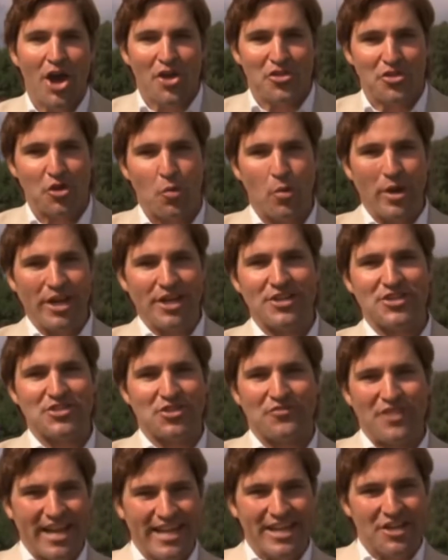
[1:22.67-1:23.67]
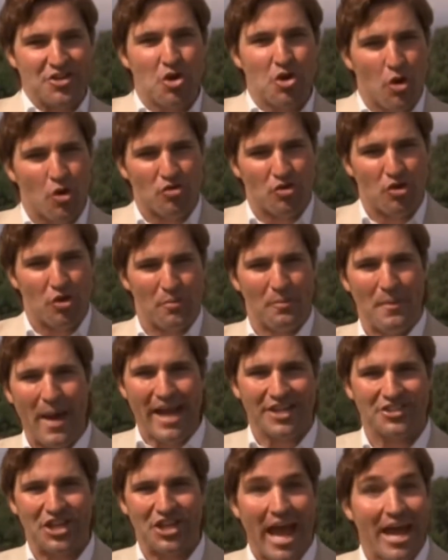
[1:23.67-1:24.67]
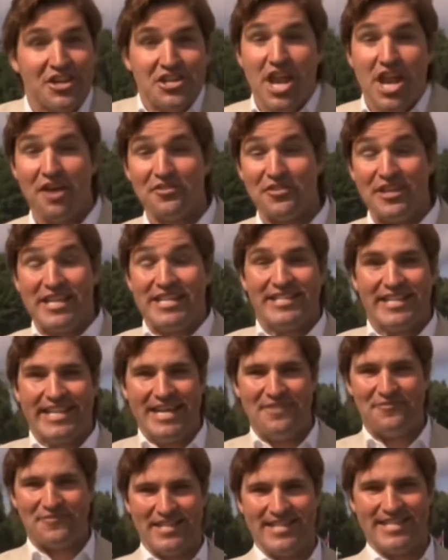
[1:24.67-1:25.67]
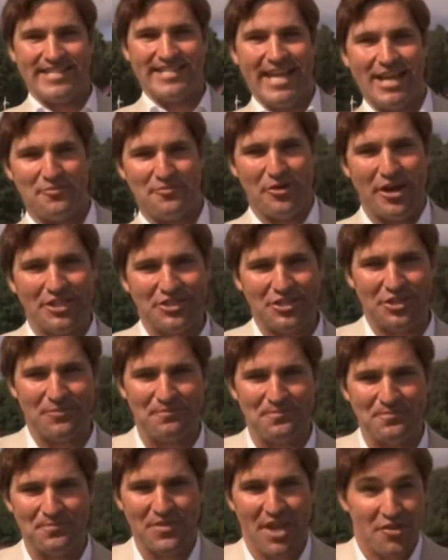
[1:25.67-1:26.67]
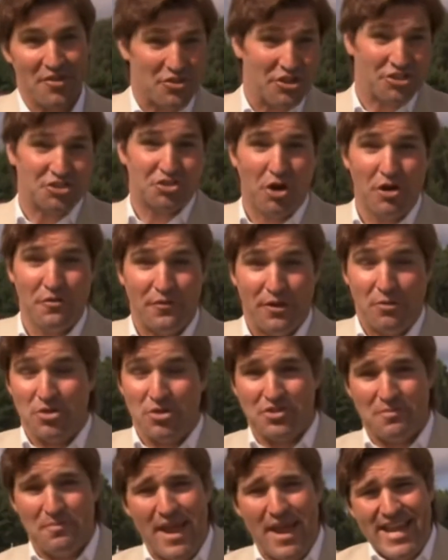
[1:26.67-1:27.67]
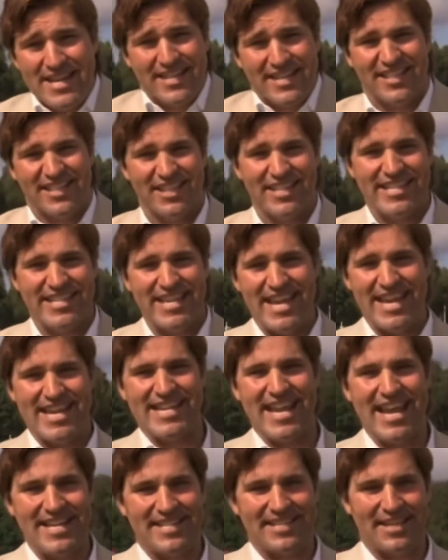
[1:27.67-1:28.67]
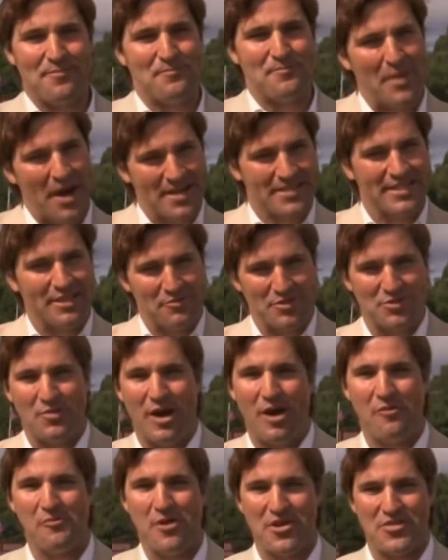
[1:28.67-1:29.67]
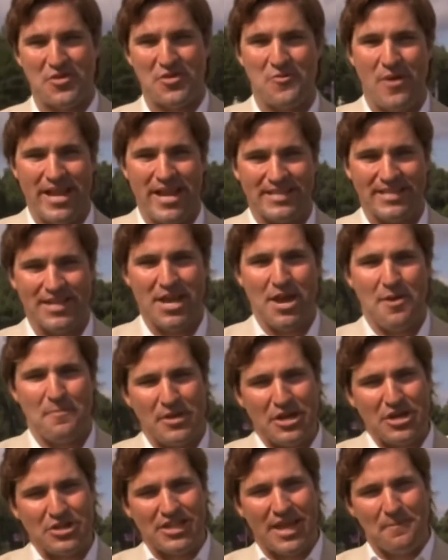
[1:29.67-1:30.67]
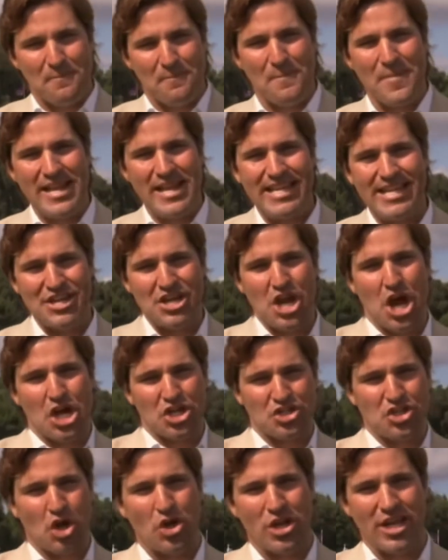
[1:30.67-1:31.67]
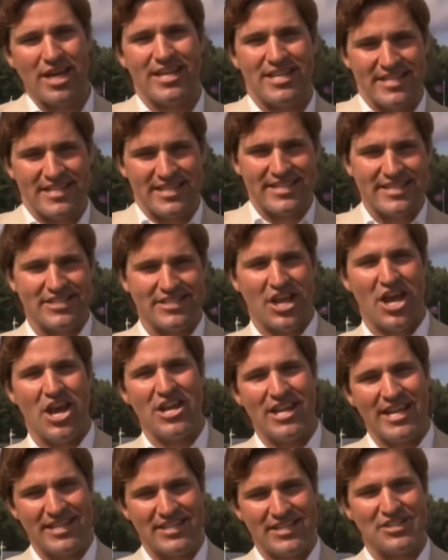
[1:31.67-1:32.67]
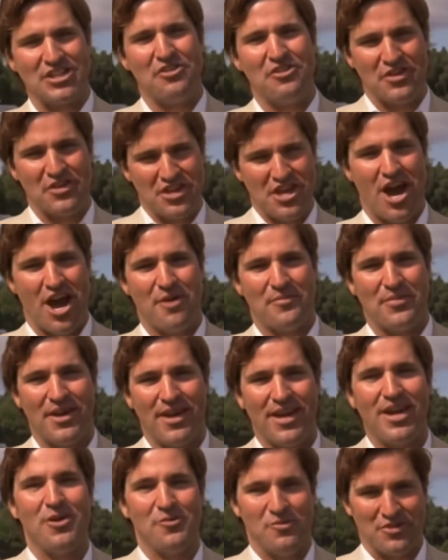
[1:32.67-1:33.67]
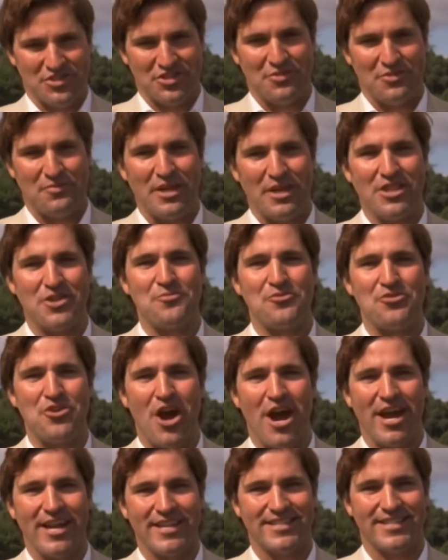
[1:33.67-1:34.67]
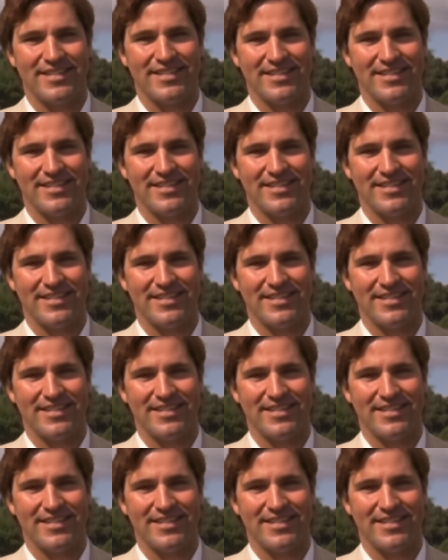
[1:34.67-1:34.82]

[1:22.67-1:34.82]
The winners of that inaugural match had nothing to lift in celebration. The trophy wasn't made until a year later, but it was well worth the wait, because $1 million sterling silver cup was to be the prize.